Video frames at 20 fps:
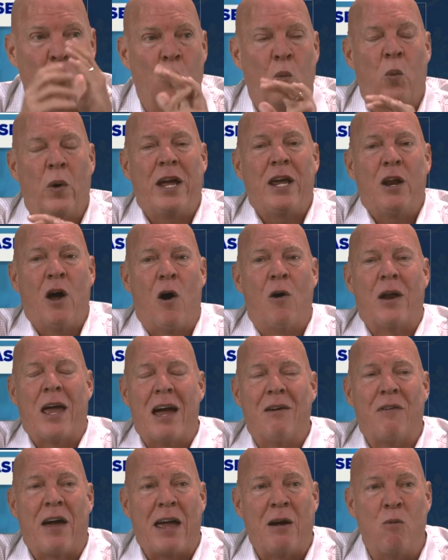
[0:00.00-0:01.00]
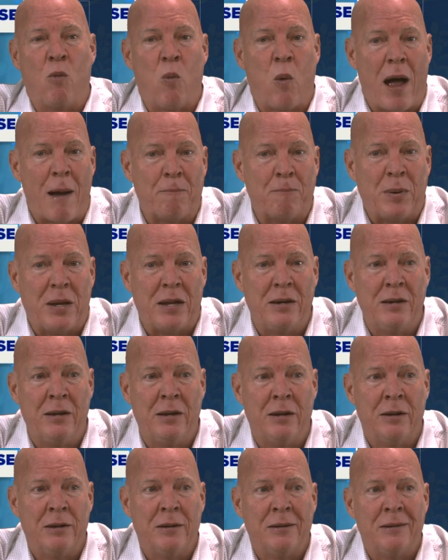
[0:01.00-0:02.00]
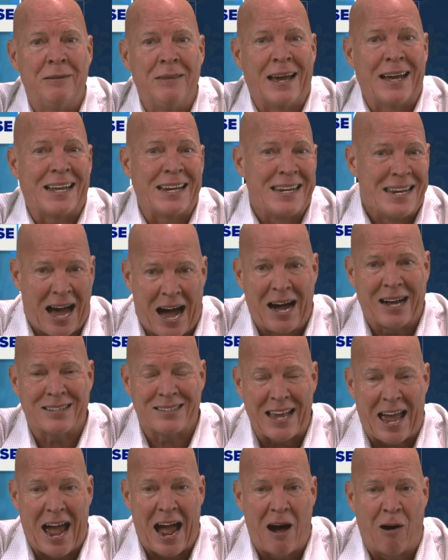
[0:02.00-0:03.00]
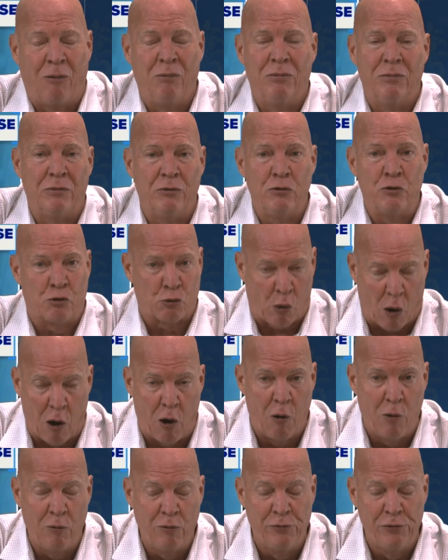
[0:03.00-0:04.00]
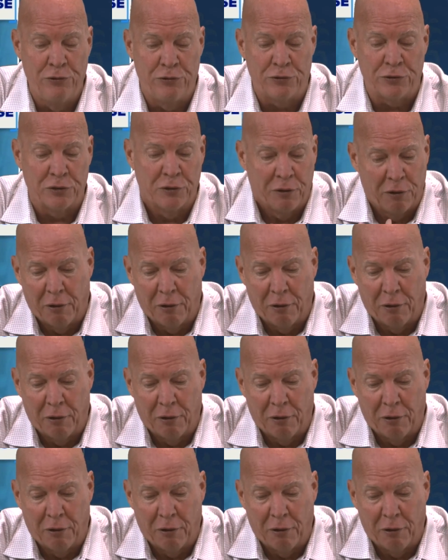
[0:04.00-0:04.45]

We don't have a weapon that knocks out drones?